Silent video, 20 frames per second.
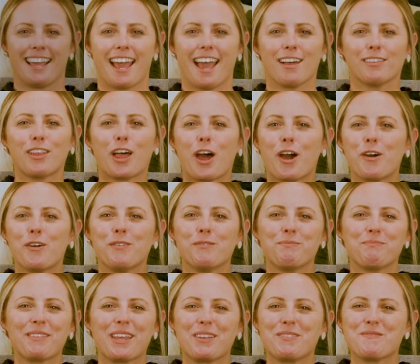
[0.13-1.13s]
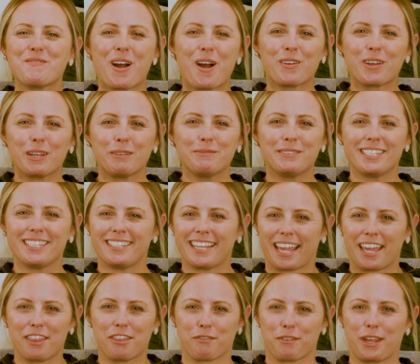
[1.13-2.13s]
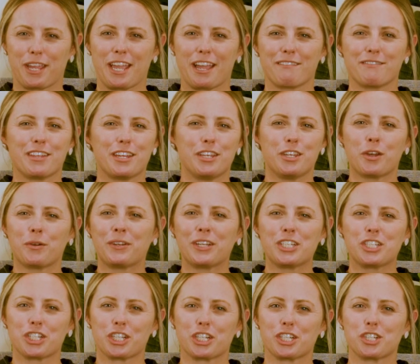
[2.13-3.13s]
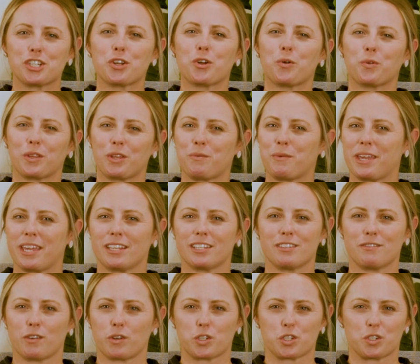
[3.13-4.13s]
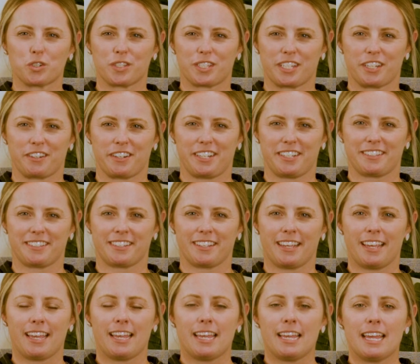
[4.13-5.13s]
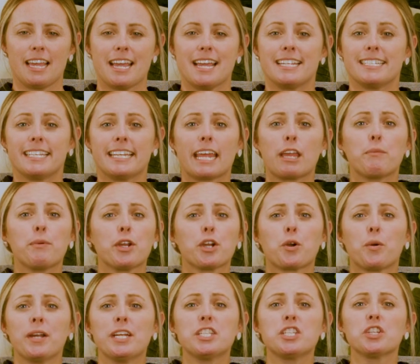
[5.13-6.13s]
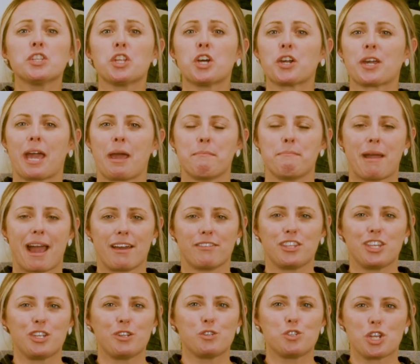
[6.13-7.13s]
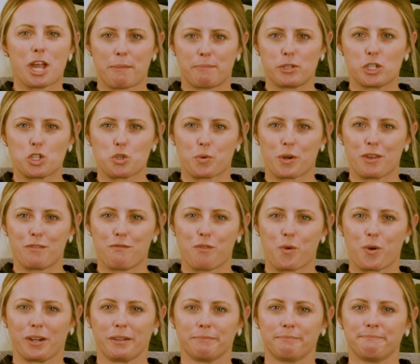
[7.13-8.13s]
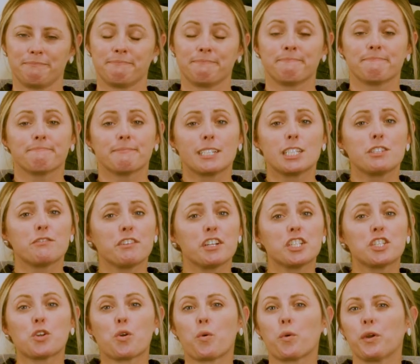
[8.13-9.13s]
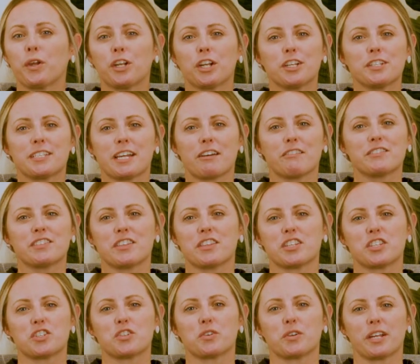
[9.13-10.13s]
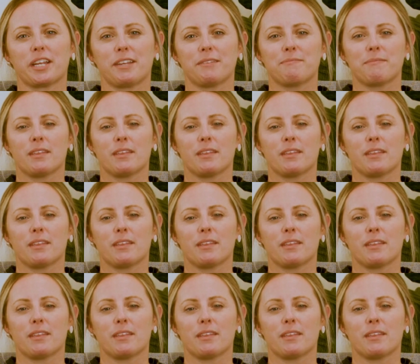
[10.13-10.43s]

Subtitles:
Hello, and welcome to day three of the Nona Church Holy Week devotional series. Today we are going to look at Matthew chapter 24. Let's first orient ourselves in the story.